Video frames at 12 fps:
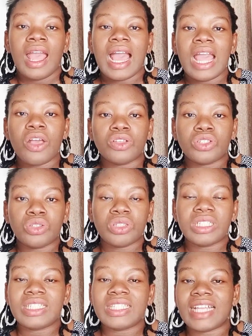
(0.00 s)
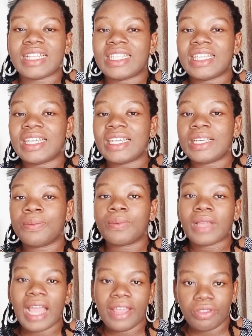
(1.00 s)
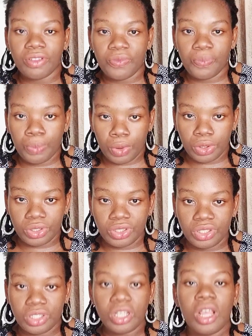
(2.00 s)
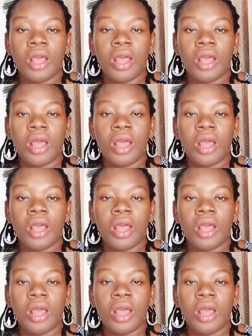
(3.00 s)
I also noticed that he kind of purged,